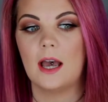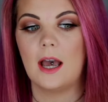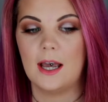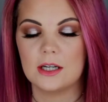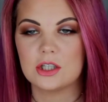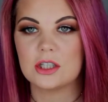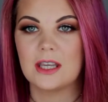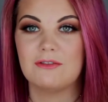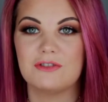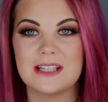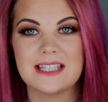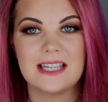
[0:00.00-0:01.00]
actually
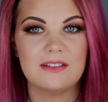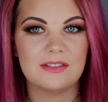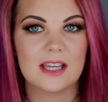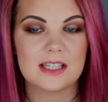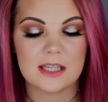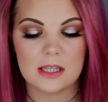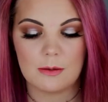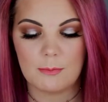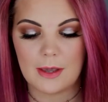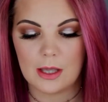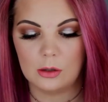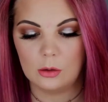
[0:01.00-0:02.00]
received this in the
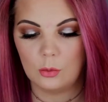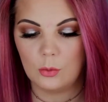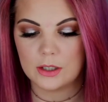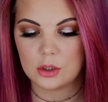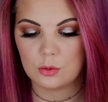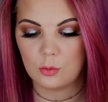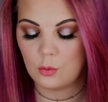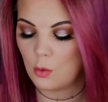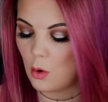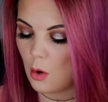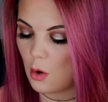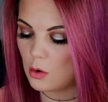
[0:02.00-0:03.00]
mail, which
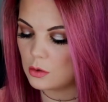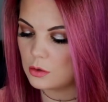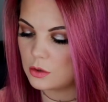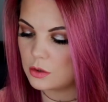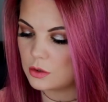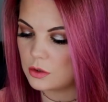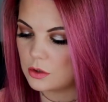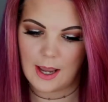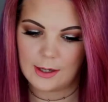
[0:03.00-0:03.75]
was,